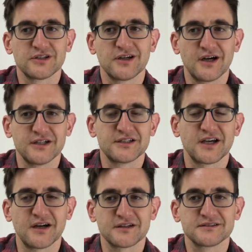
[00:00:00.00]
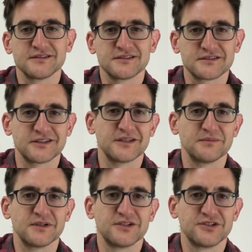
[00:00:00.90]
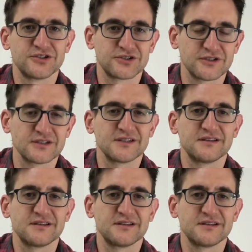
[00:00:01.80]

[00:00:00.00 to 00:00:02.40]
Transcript: untucked, slim shirt.